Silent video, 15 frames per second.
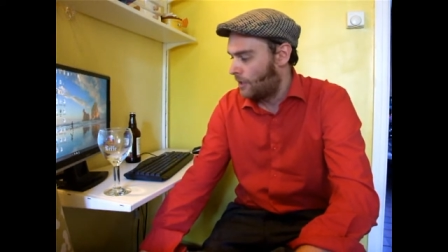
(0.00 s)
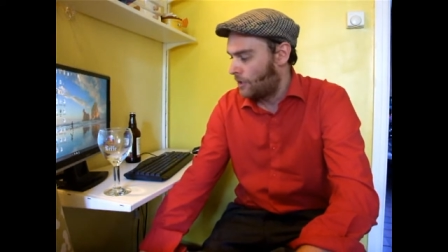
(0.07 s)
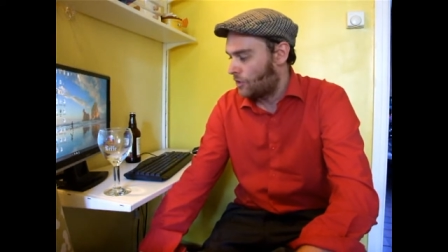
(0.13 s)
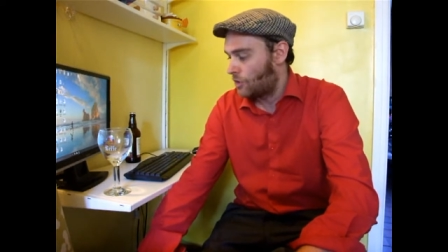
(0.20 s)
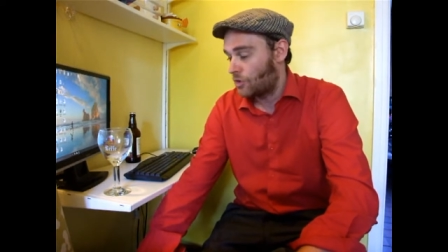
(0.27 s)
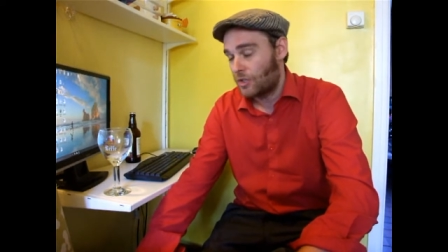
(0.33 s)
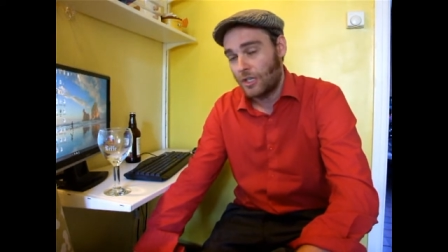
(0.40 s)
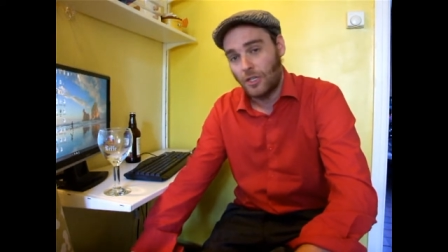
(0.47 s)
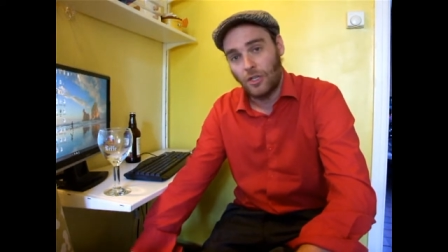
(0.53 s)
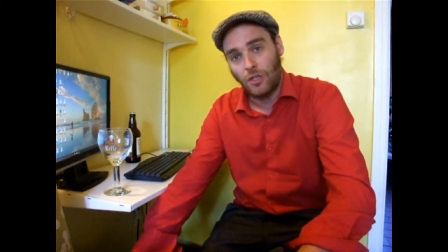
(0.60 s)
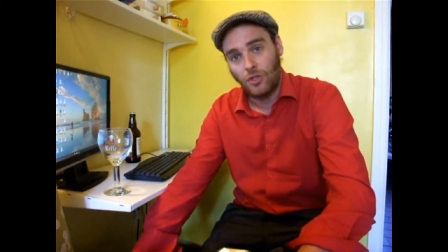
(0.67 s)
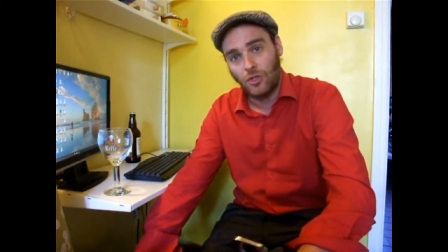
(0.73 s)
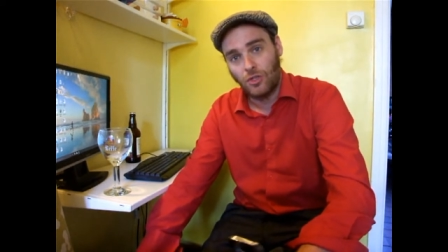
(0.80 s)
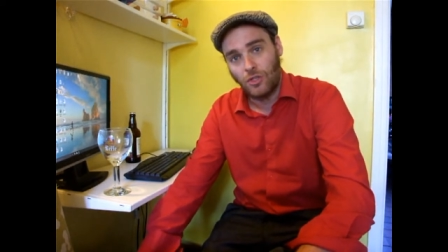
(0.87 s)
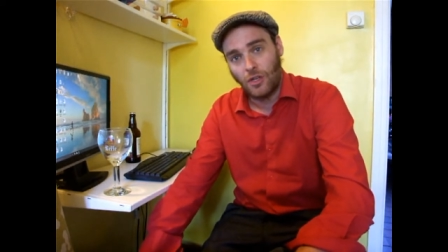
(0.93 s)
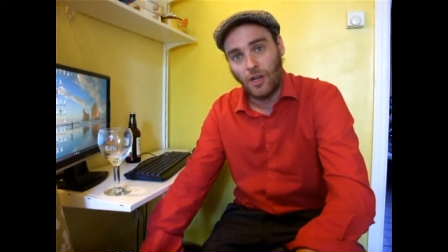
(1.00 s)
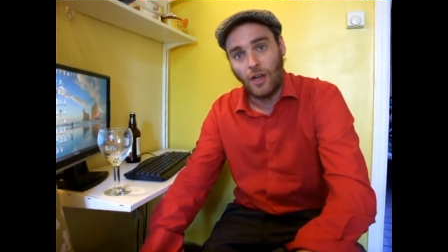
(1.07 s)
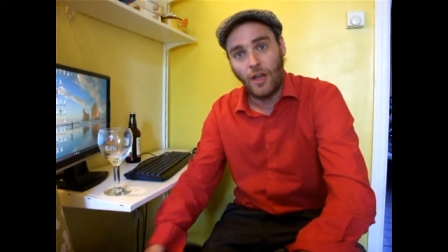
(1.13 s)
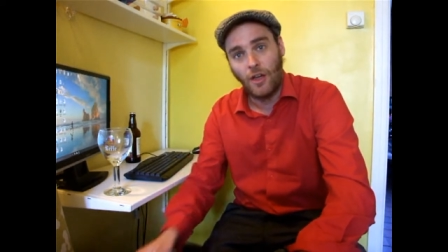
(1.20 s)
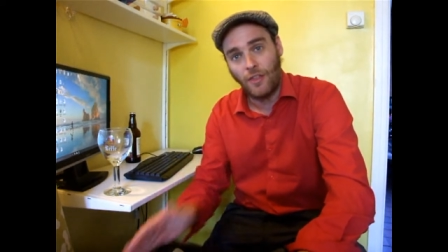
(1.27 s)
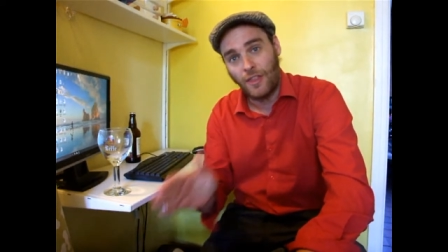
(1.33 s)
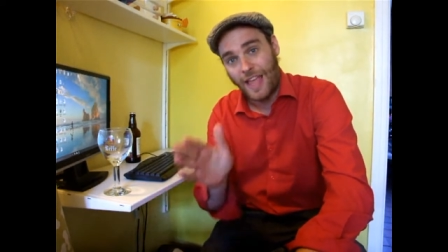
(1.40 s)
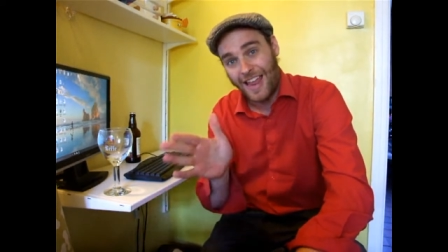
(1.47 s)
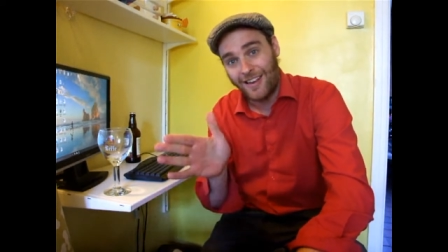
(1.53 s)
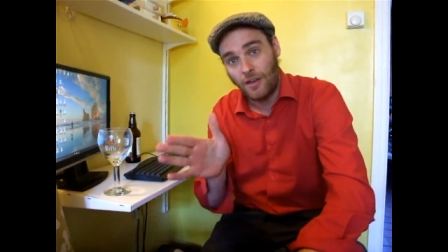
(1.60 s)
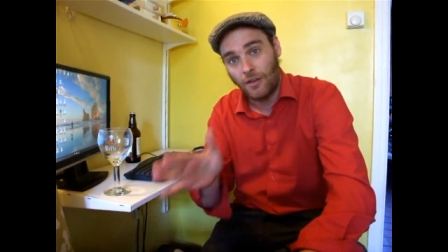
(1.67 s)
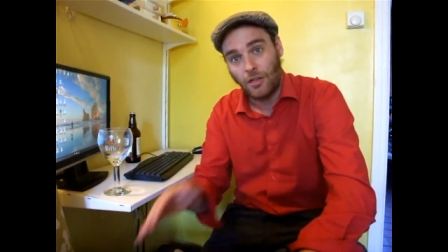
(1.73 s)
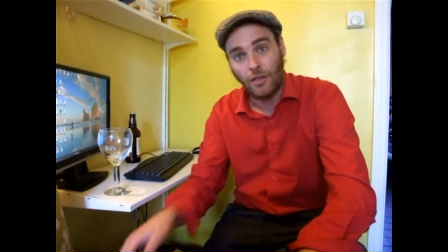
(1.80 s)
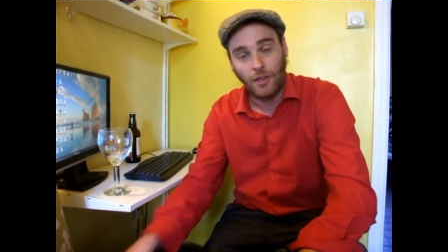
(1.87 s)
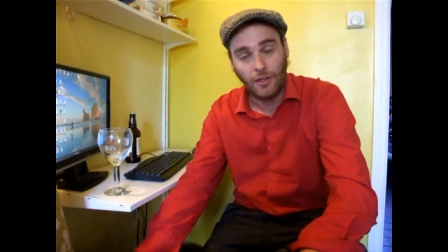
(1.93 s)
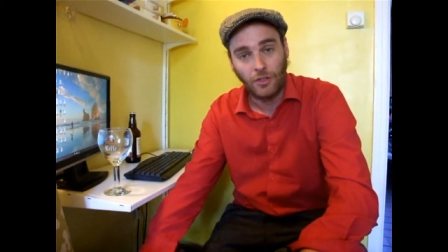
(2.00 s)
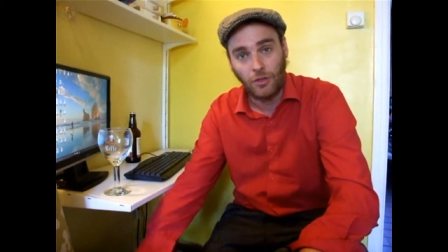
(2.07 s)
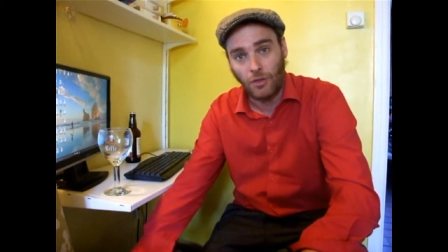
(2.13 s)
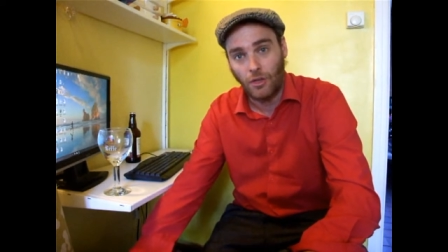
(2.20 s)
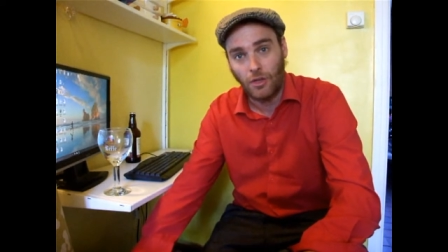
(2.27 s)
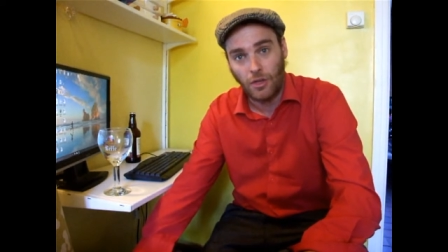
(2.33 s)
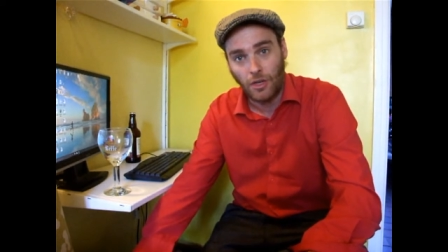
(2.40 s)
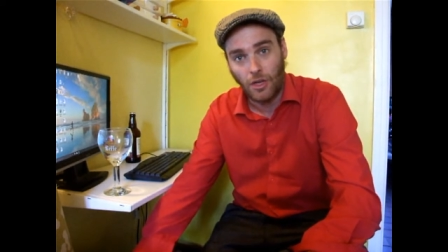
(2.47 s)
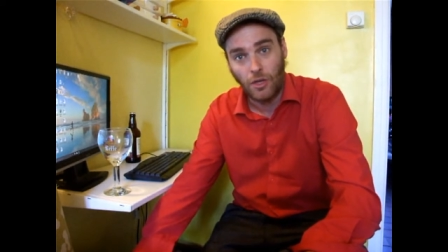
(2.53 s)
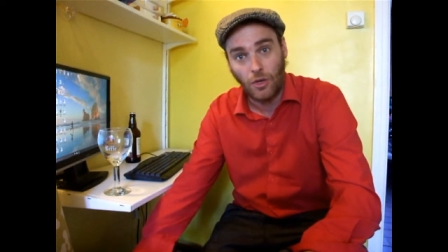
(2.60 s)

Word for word: just in just at the end of the uh,